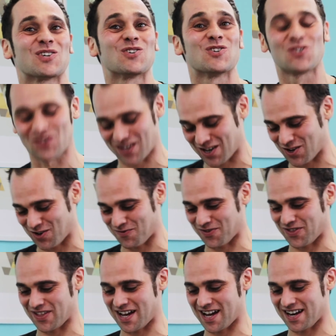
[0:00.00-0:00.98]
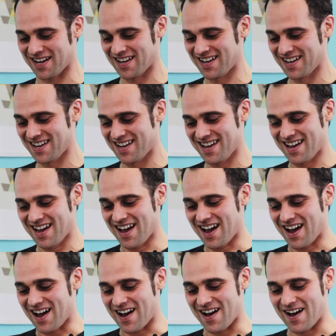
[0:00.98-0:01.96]
so huge thank you for that.
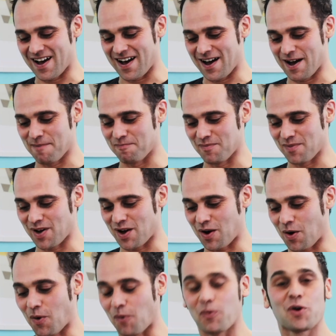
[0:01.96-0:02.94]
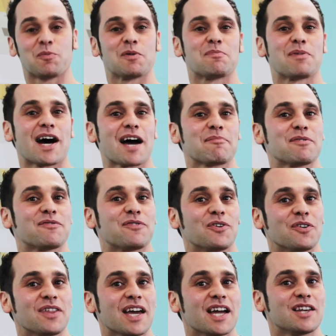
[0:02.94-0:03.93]
Um, we'll be back
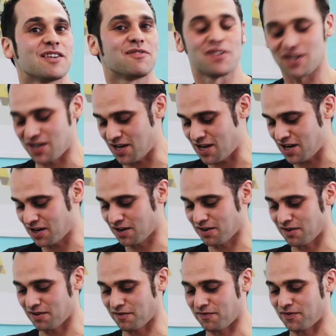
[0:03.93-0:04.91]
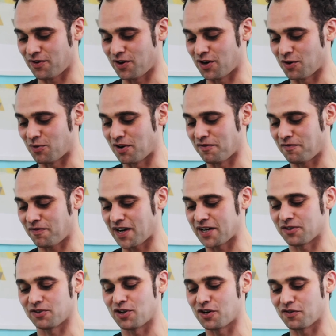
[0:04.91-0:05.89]
before the end of the year for one
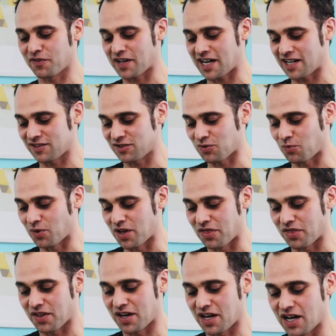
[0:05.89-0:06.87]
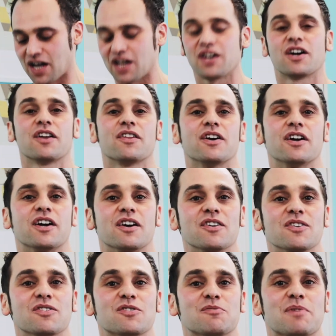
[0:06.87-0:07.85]
final Loftcast with
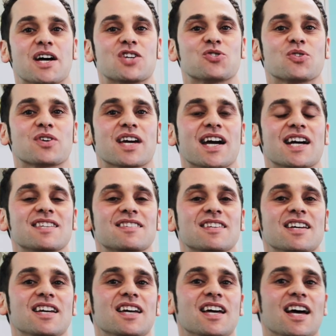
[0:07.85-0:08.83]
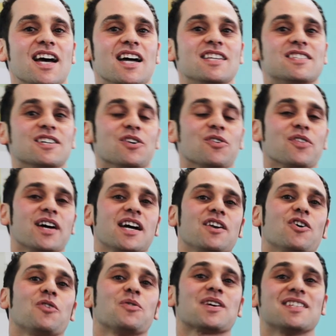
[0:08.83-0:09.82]
another special guest. Until
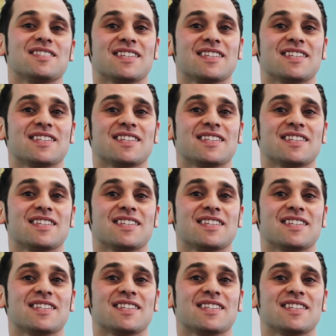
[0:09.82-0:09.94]
then, all we